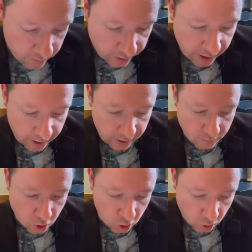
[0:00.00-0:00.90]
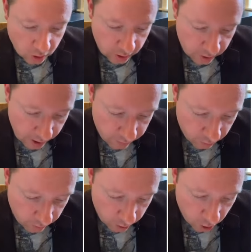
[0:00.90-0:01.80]
the diagram shows the graph
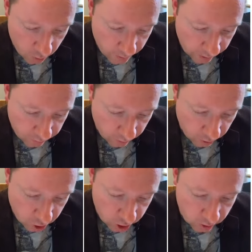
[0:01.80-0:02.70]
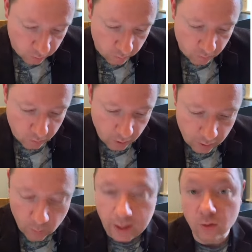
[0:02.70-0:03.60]
of a cubic function
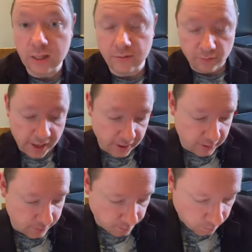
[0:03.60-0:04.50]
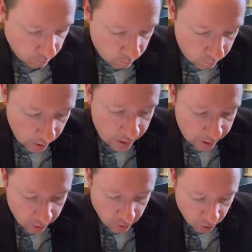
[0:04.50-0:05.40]
y equals f of x, and the
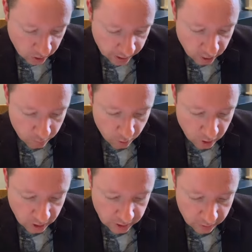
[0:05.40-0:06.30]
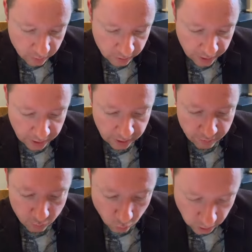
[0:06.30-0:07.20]
curve's got stationary points at 0, 3
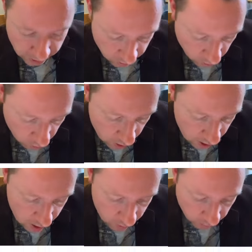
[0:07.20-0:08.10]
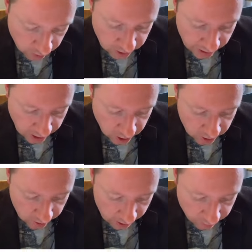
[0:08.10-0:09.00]
and 4, 0. We'll have to sketch a
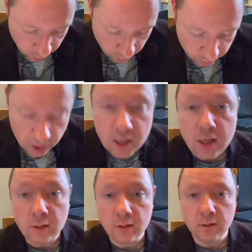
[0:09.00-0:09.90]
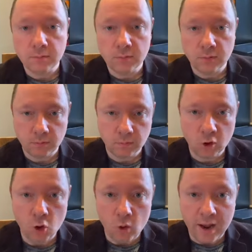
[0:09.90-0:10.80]
graph of
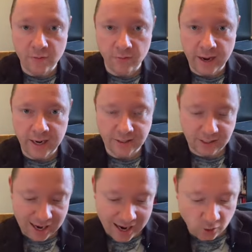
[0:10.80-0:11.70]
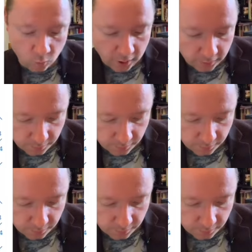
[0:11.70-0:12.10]
2f of x, add 1.